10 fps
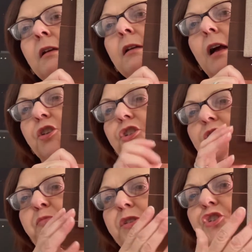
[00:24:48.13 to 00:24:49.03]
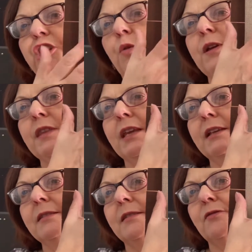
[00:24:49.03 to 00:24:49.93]
I should have been showing
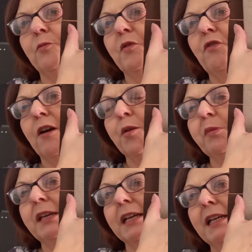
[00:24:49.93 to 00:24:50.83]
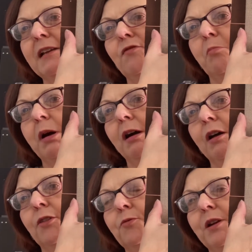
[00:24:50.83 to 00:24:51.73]
these from the very beginning of the
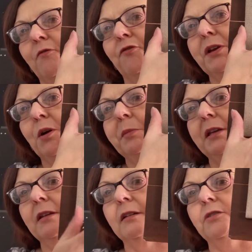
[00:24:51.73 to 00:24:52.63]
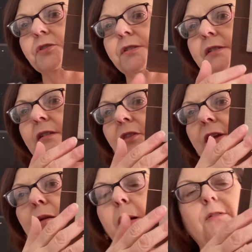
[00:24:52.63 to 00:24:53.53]
month when I'm filming, and I just didn't
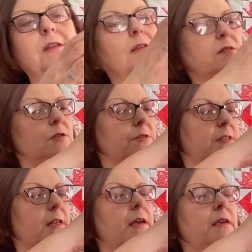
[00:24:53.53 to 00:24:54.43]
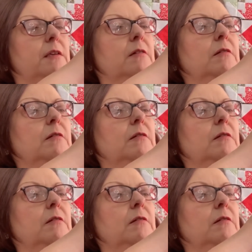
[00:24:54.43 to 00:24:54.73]
think about it until today.